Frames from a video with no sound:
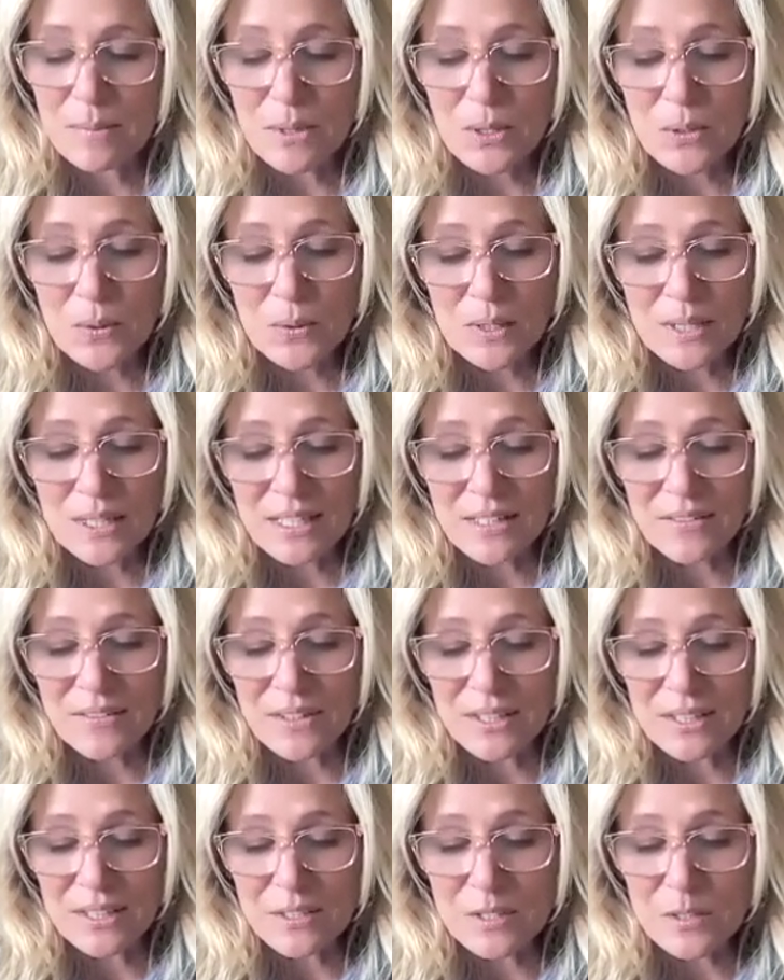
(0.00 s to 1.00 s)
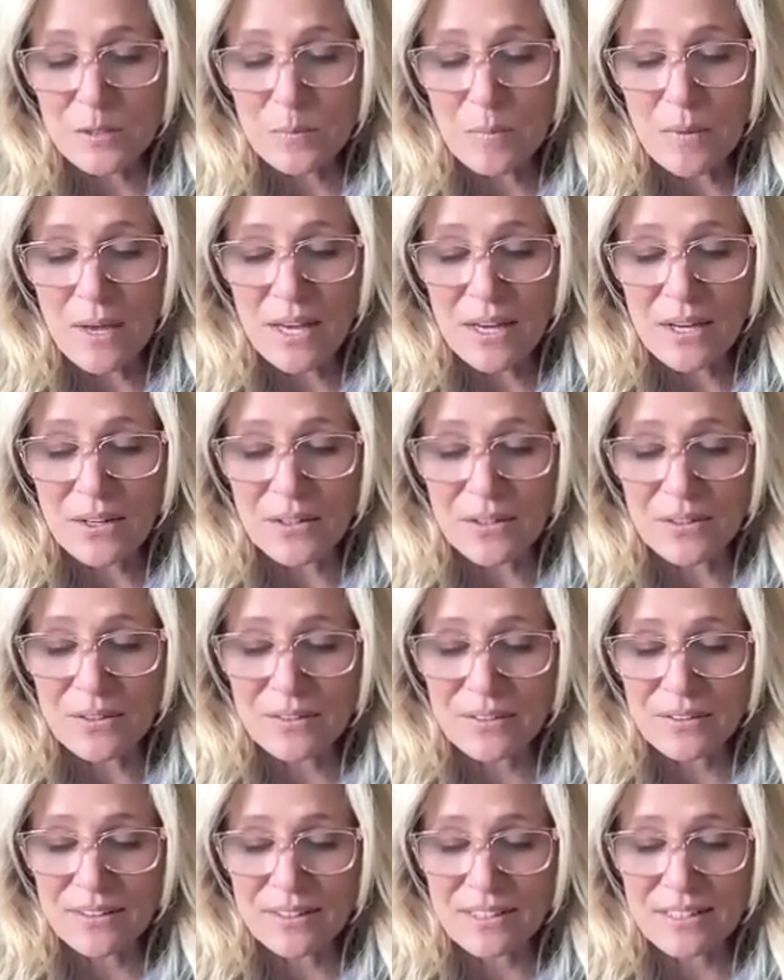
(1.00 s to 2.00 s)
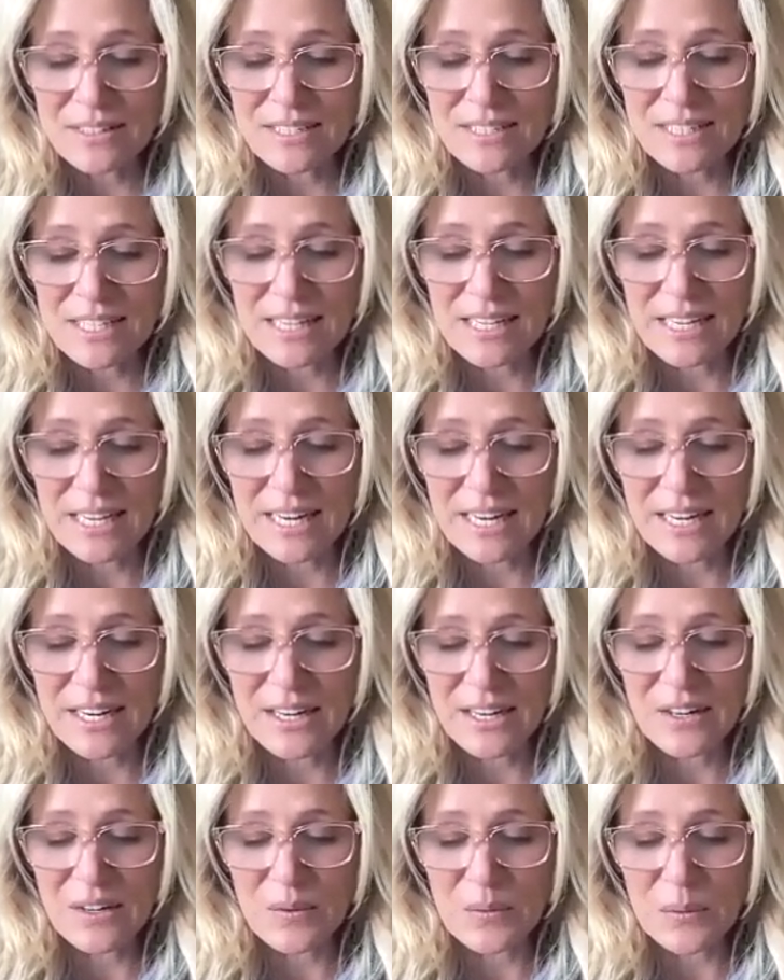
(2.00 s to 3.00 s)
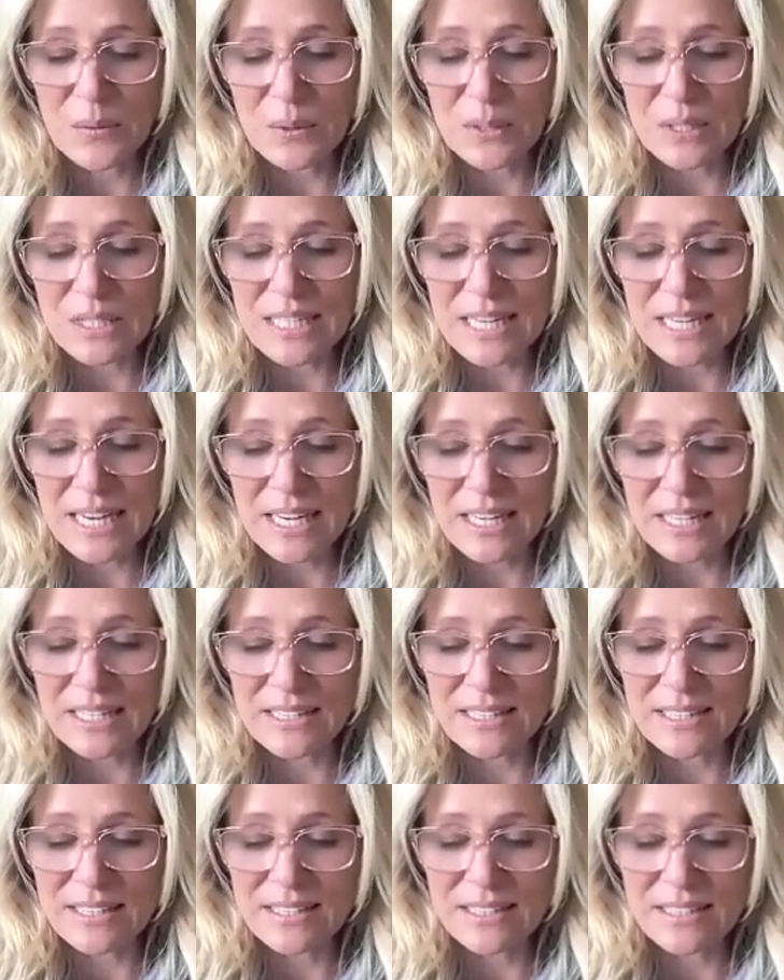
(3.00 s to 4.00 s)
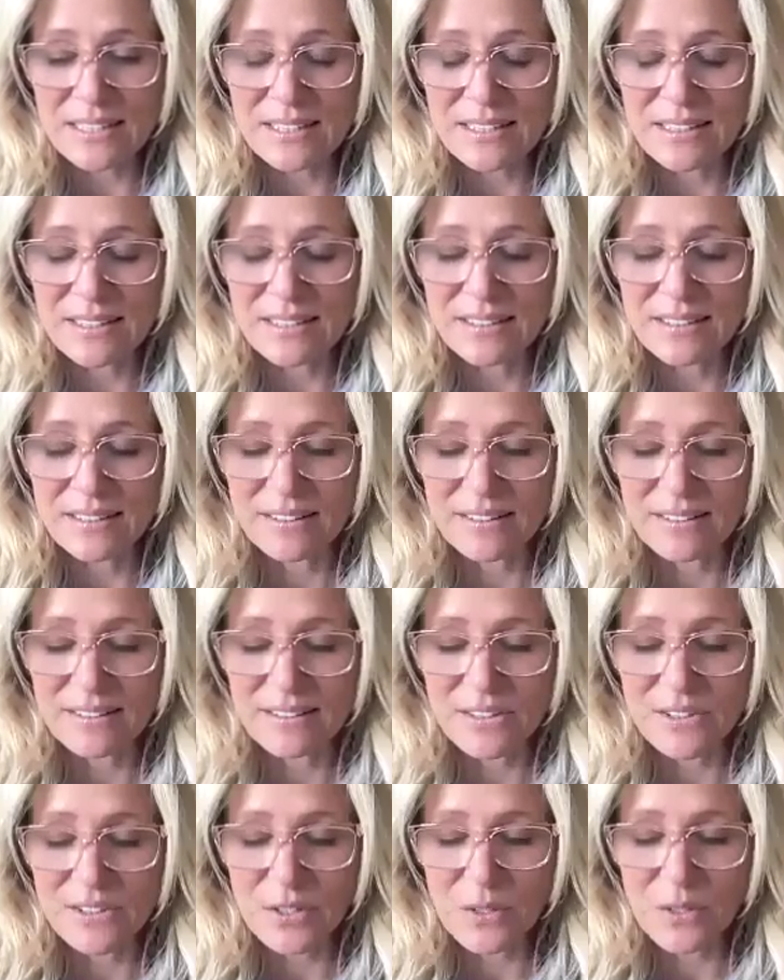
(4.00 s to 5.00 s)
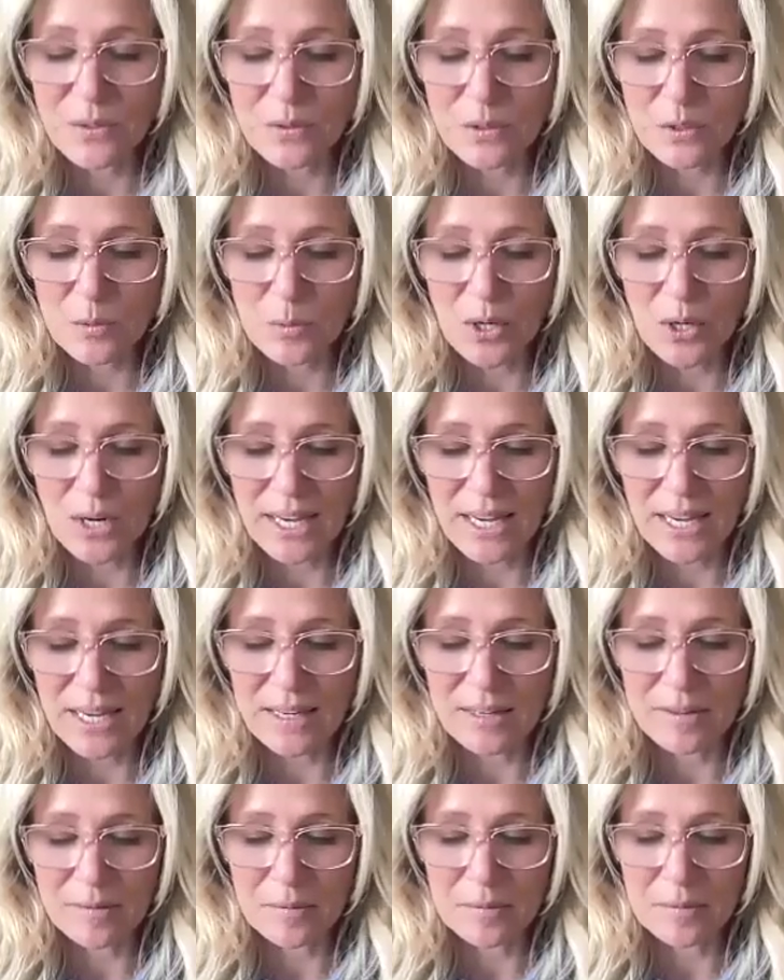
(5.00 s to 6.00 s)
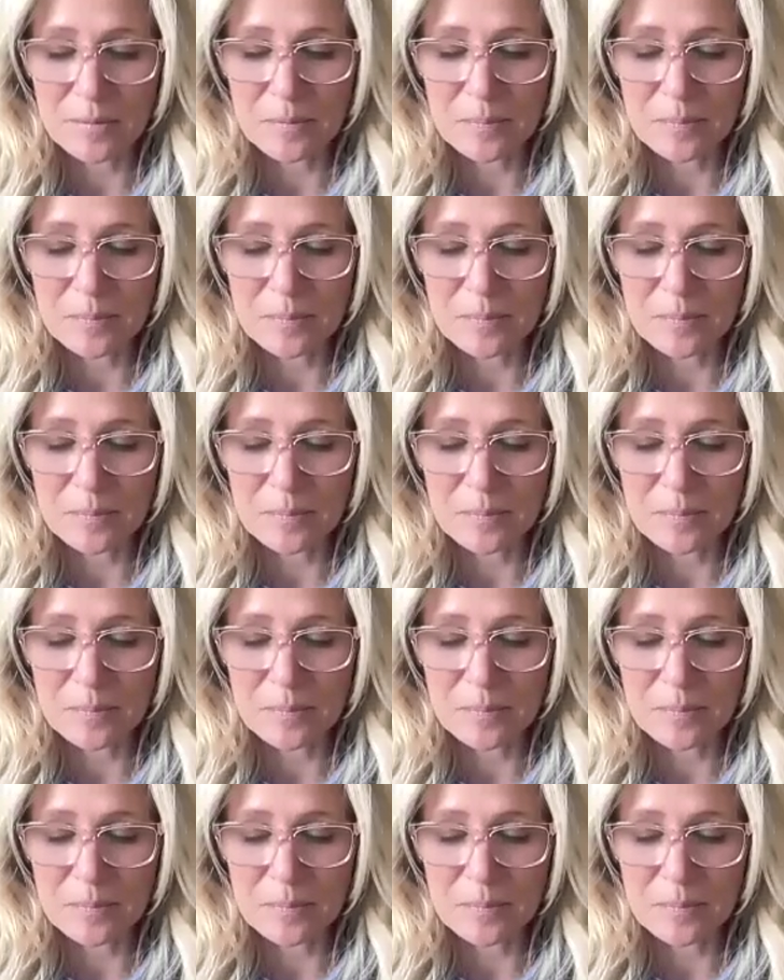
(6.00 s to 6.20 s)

Maybe you can even smell the sea air or taste the salt spray.